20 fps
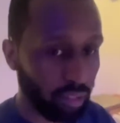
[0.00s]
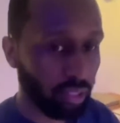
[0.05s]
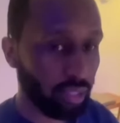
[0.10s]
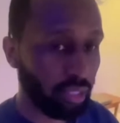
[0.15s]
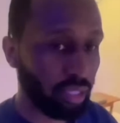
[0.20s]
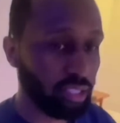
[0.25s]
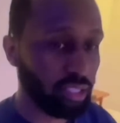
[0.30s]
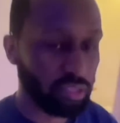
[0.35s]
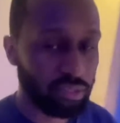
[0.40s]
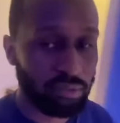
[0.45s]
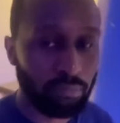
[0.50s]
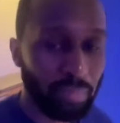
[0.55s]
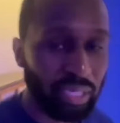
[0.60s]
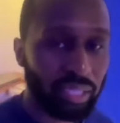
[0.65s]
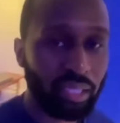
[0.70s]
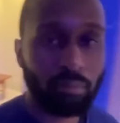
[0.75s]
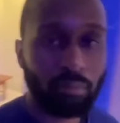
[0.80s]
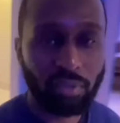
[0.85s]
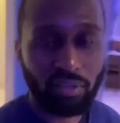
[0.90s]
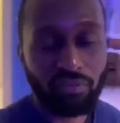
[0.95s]
is
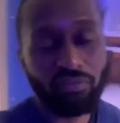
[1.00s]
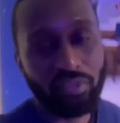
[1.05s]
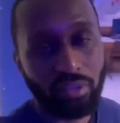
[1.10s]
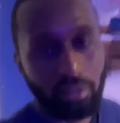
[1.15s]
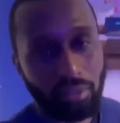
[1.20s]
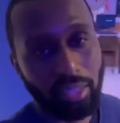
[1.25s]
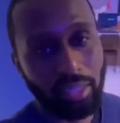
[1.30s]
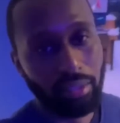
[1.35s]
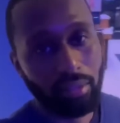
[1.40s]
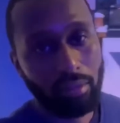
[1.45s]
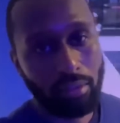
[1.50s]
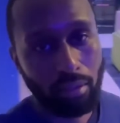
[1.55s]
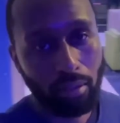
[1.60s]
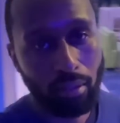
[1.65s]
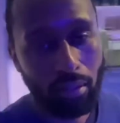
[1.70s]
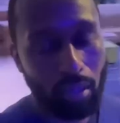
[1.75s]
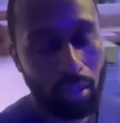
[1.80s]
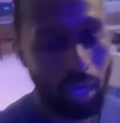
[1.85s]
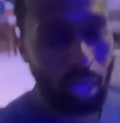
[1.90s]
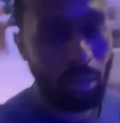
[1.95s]
making me feel like
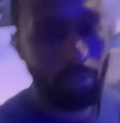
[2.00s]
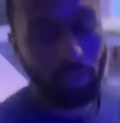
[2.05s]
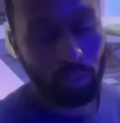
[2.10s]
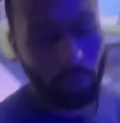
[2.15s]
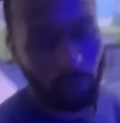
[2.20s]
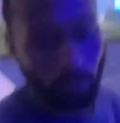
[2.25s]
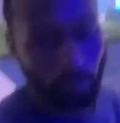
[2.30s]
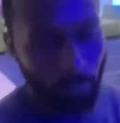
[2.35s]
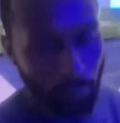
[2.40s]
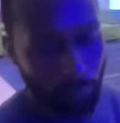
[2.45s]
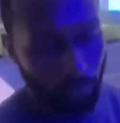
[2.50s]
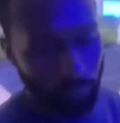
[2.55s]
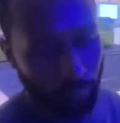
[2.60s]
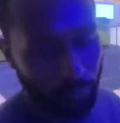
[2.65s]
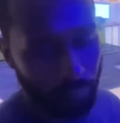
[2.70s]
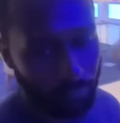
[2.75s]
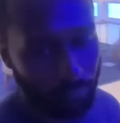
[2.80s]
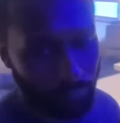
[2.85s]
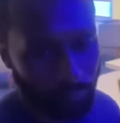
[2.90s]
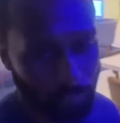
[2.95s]
I'm alone.
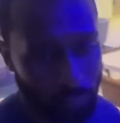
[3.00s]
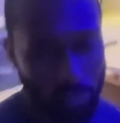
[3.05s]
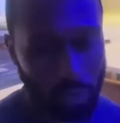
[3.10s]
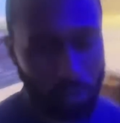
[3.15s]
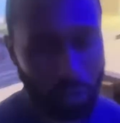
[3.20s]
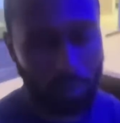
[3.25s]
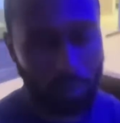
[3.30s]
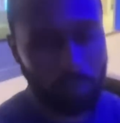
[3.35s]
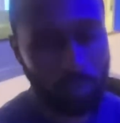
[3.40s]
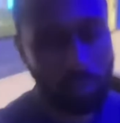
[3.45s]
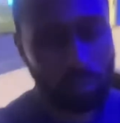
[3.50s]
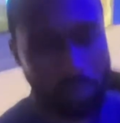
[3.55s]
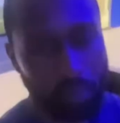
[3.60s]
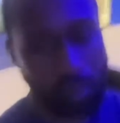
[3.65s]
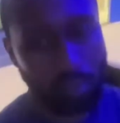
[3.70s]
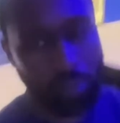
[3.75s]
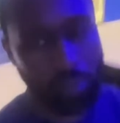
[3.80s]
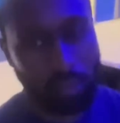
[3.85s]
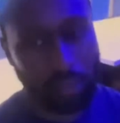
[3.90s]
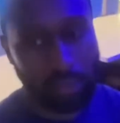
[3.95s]
So
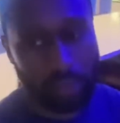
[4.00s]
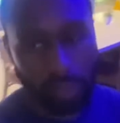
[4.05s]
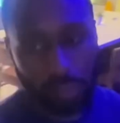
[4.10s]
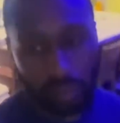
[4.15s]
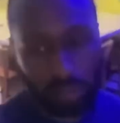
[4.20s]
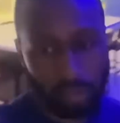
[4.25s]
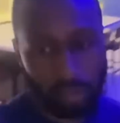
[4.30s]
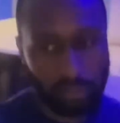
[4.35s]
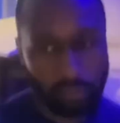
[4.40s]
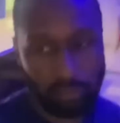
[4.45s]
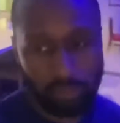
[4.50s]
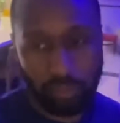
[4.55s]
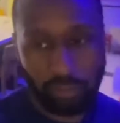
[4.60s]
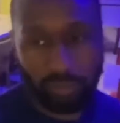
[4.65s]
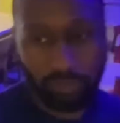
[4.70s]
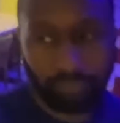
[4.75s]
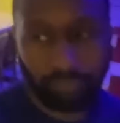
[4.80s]
yeah,